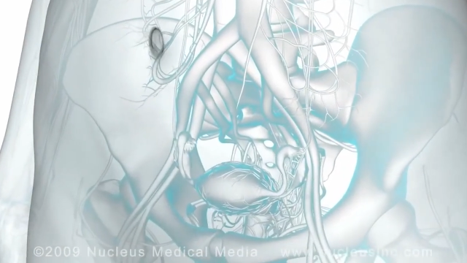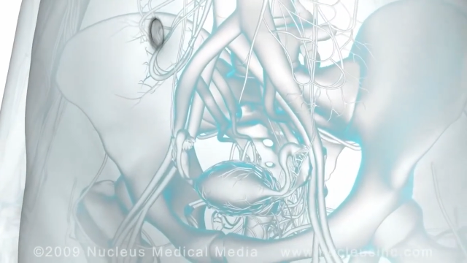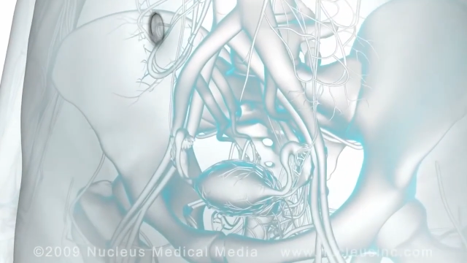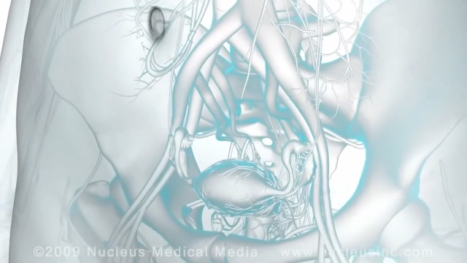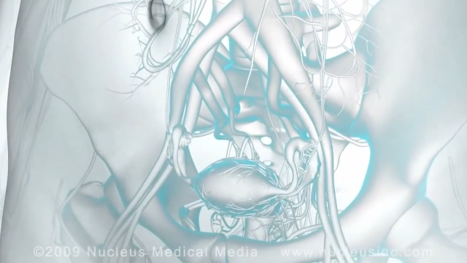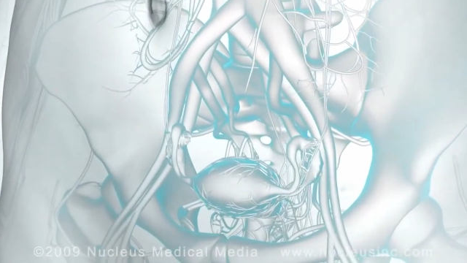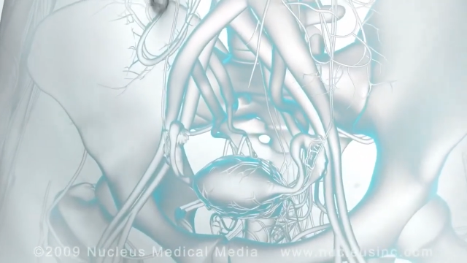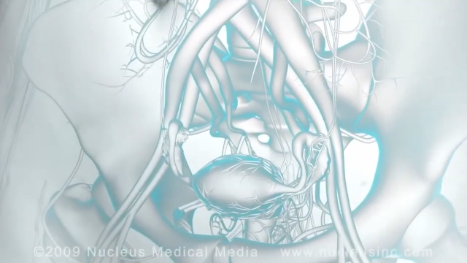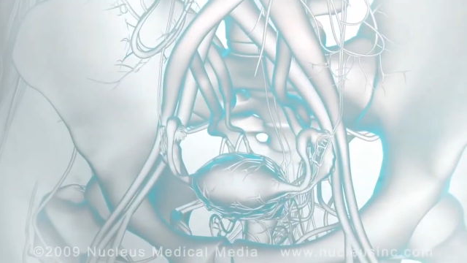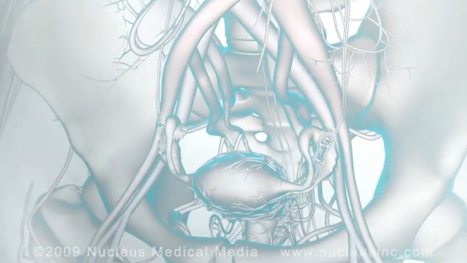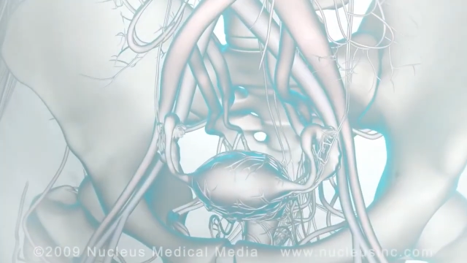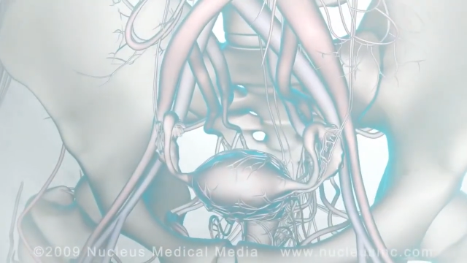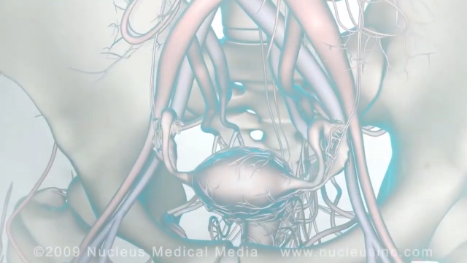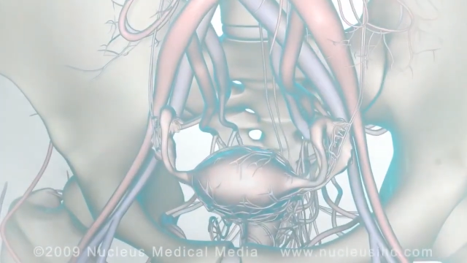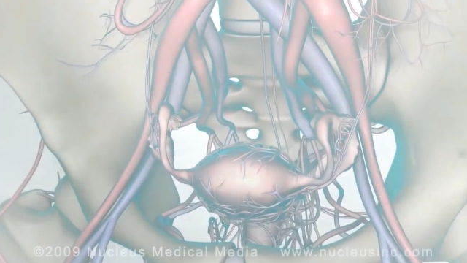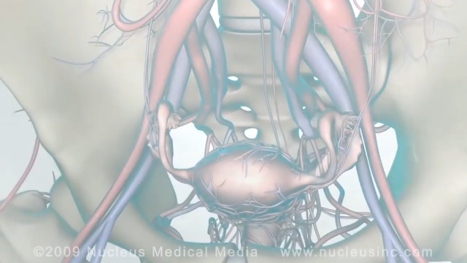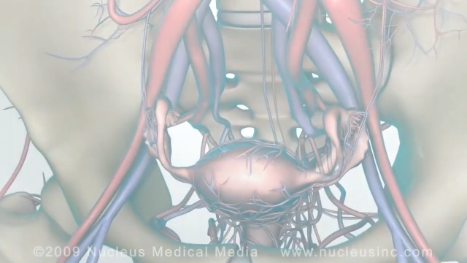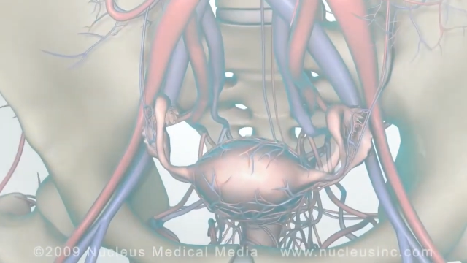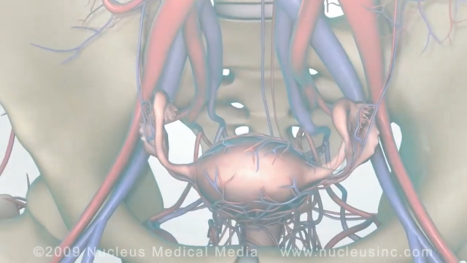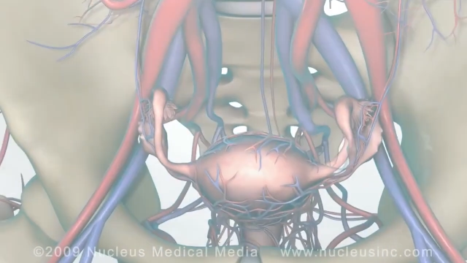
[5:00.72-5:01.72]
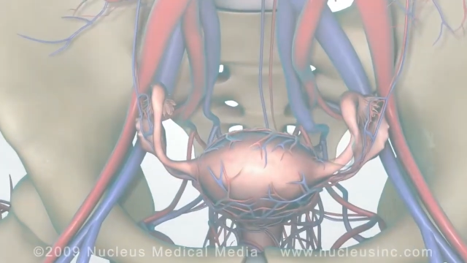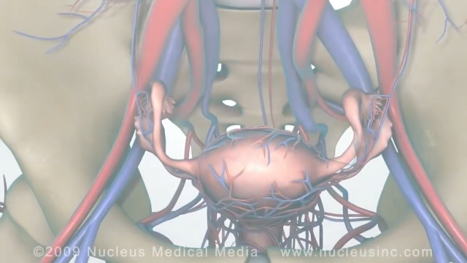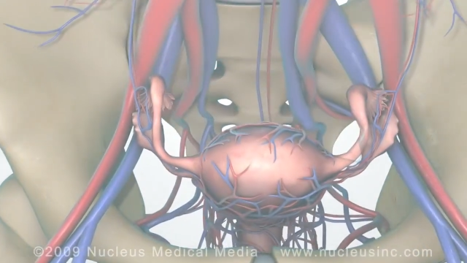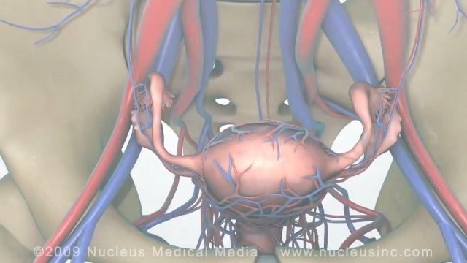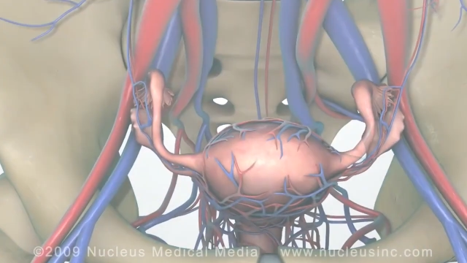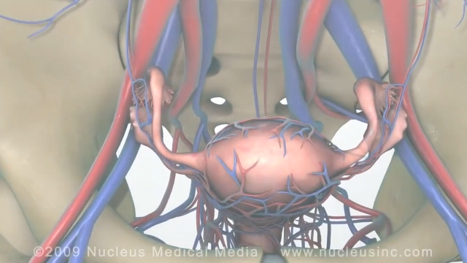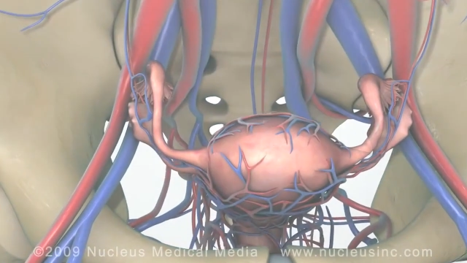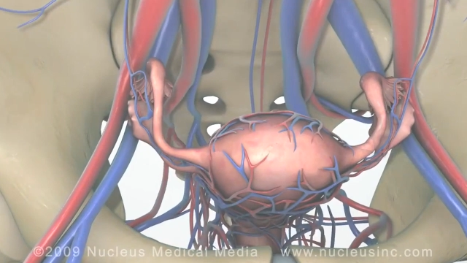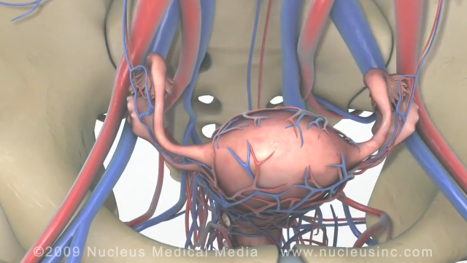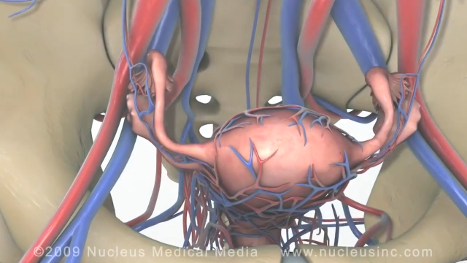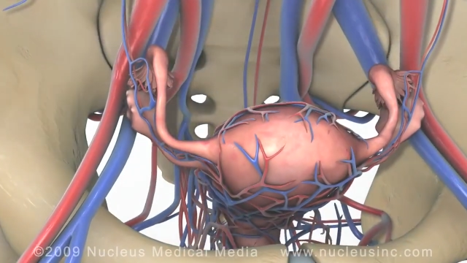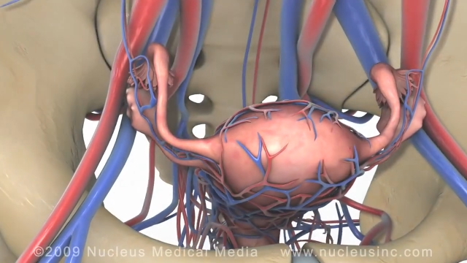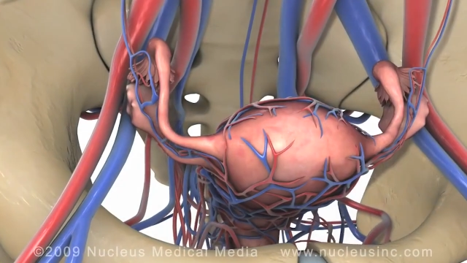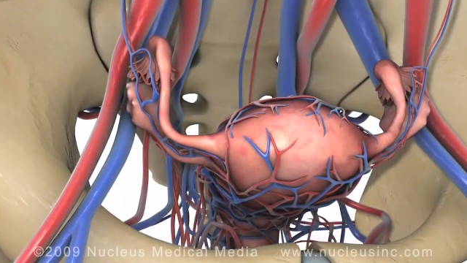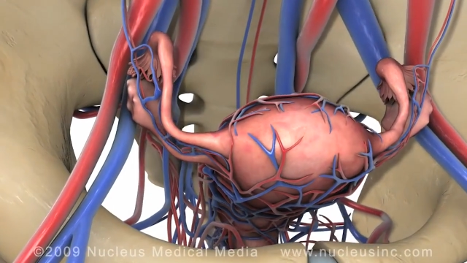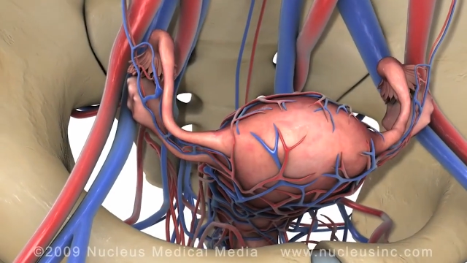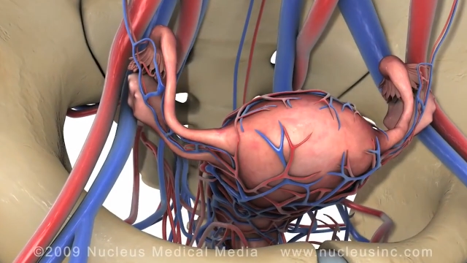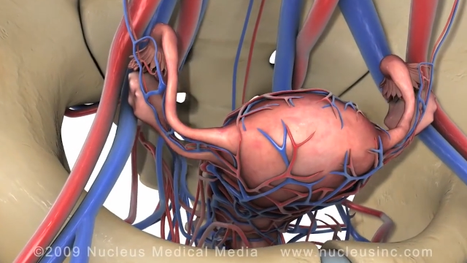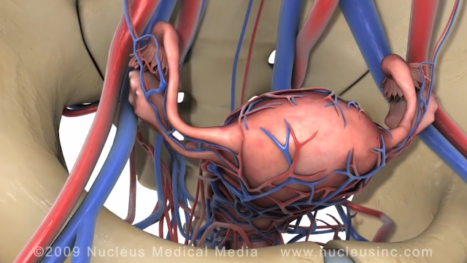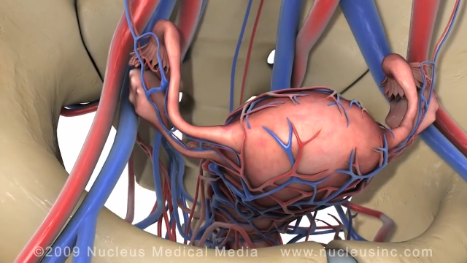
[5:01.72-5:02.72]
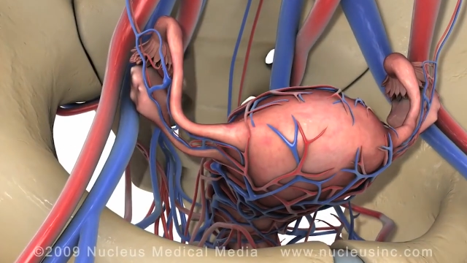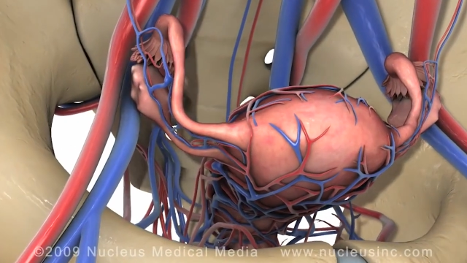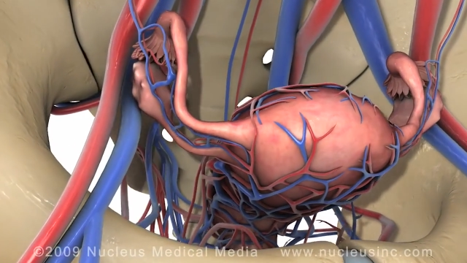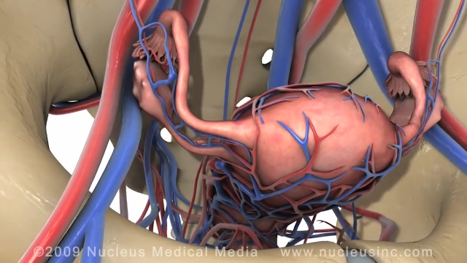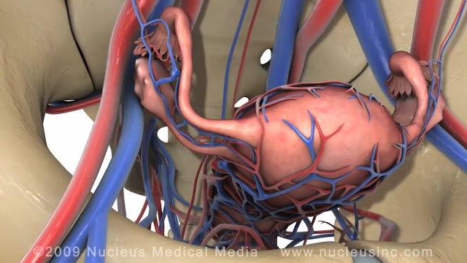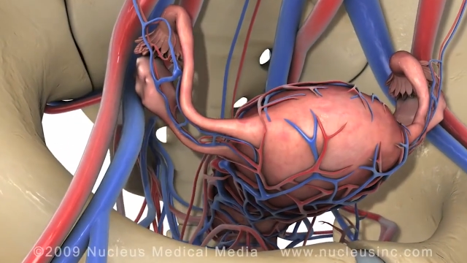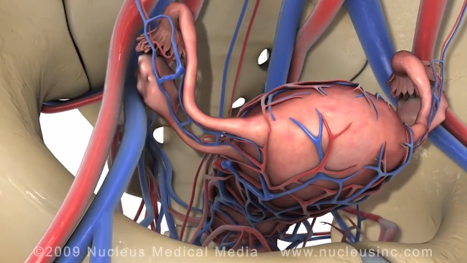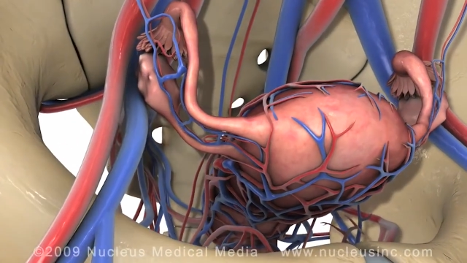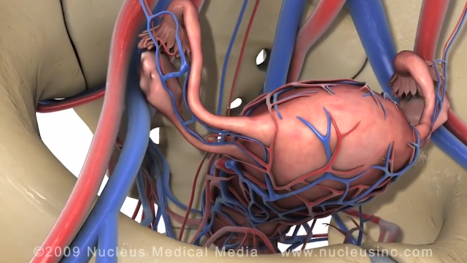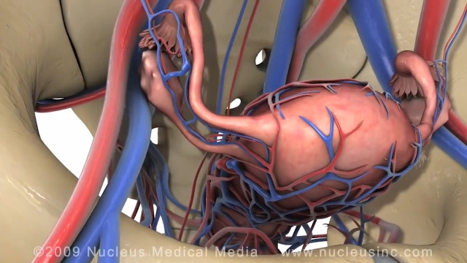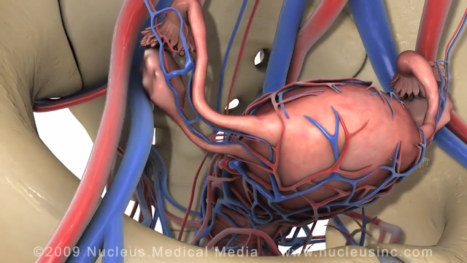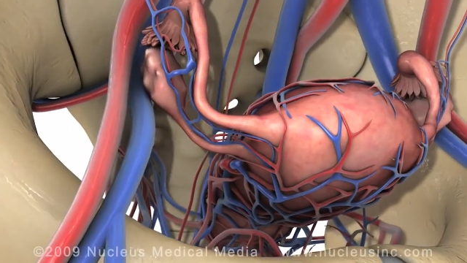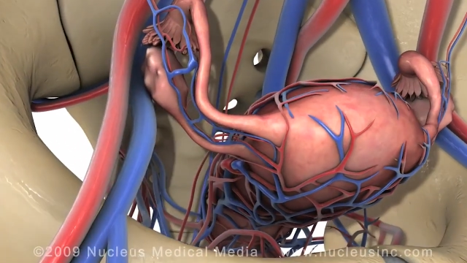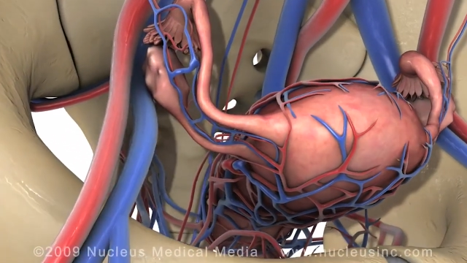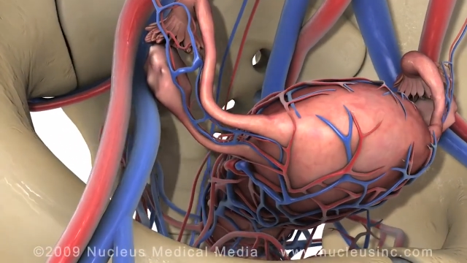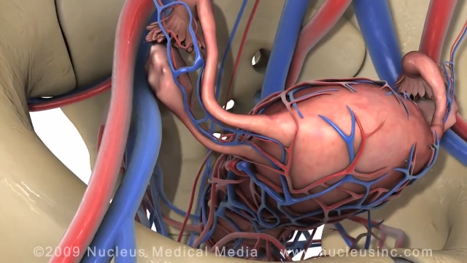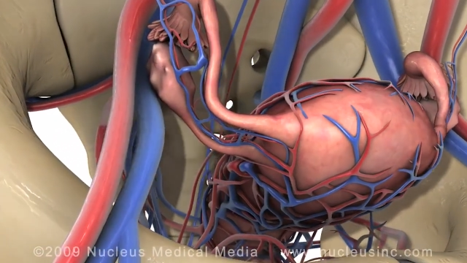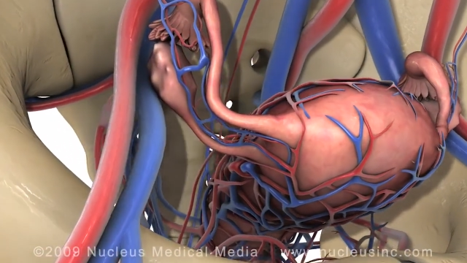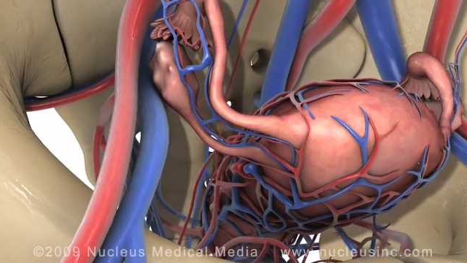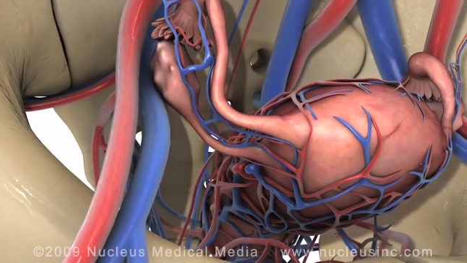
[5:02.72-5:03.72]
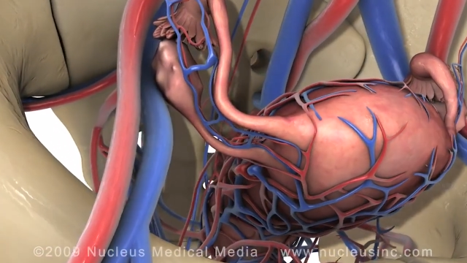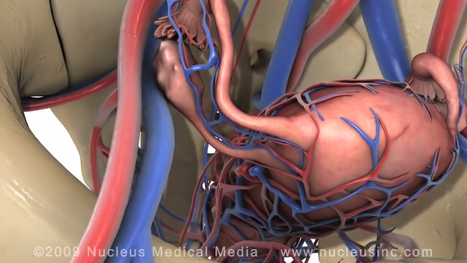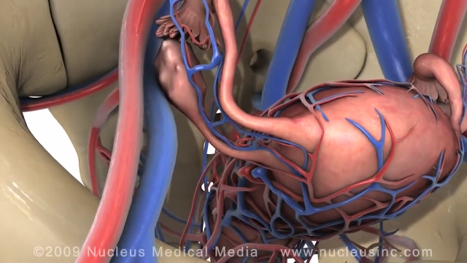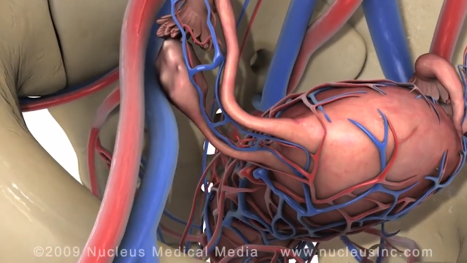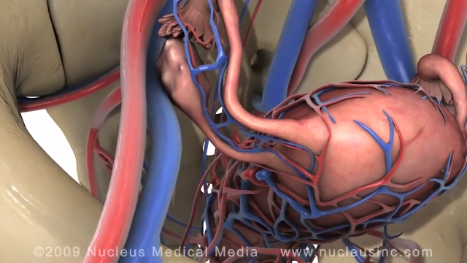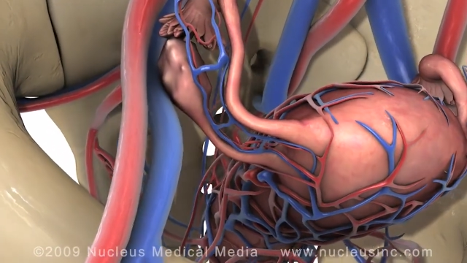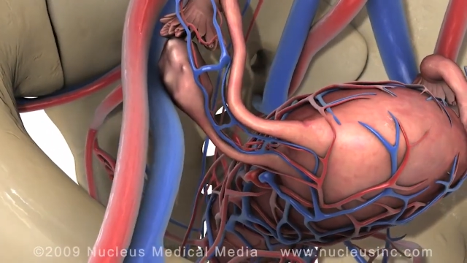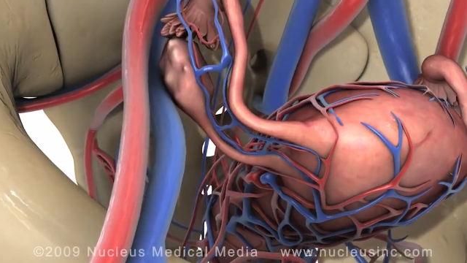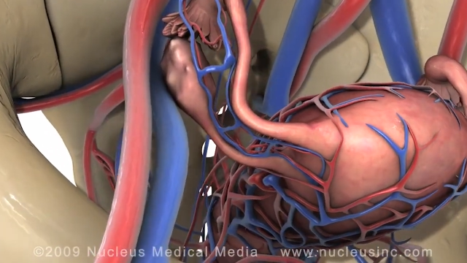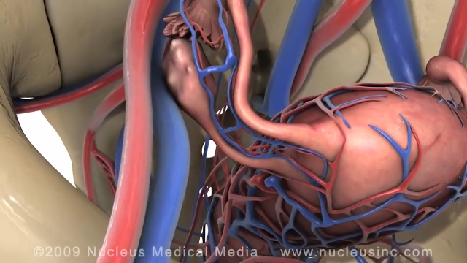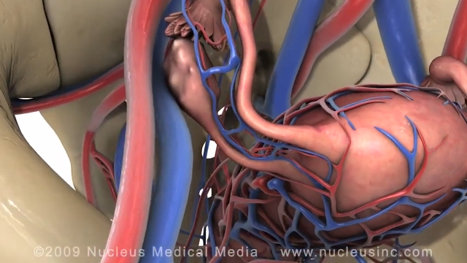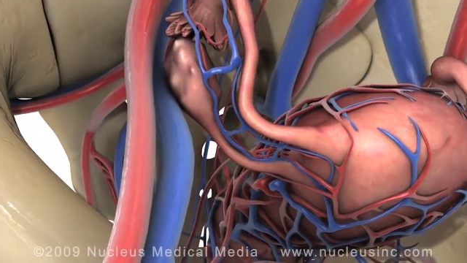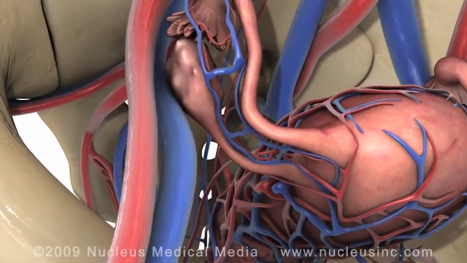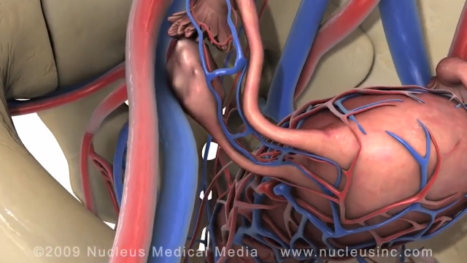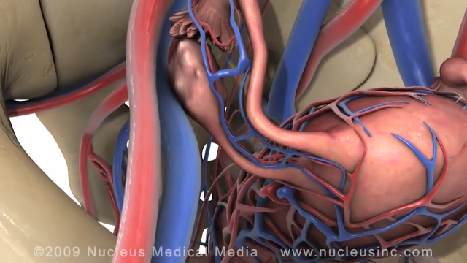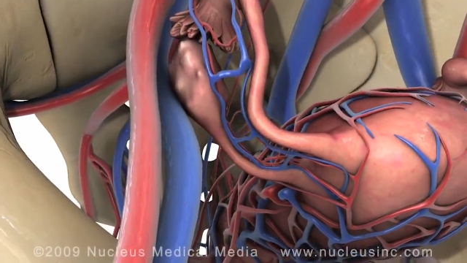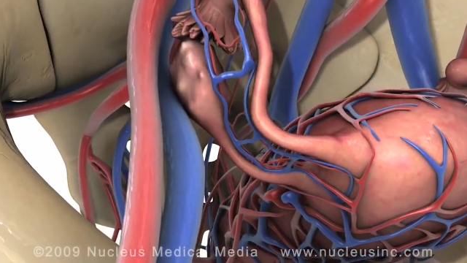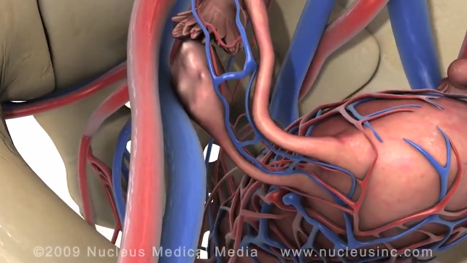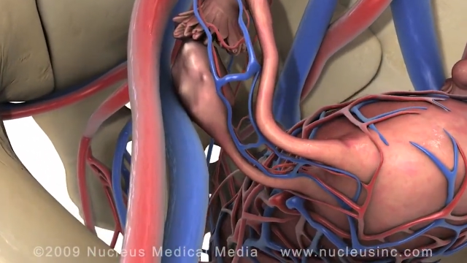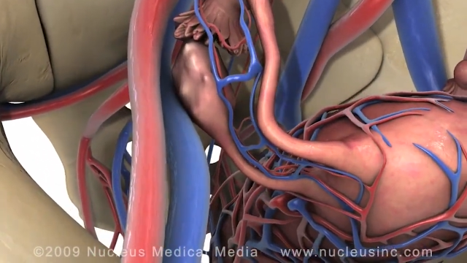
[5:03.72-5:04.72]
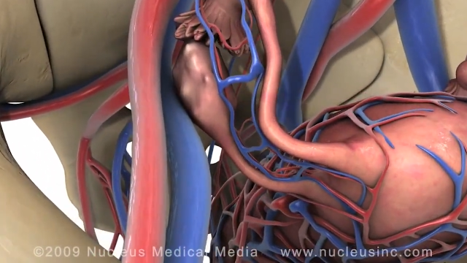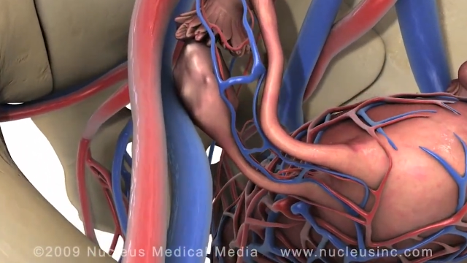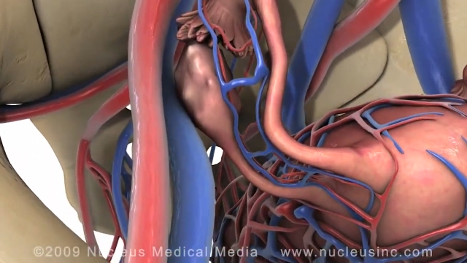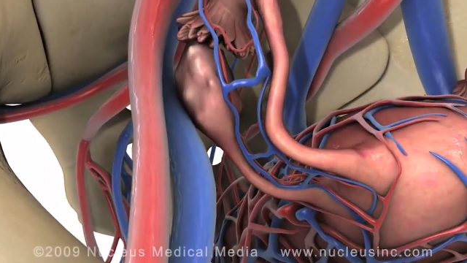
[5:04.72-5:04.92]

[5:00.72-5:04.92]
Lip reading: [unreadable: no face in view]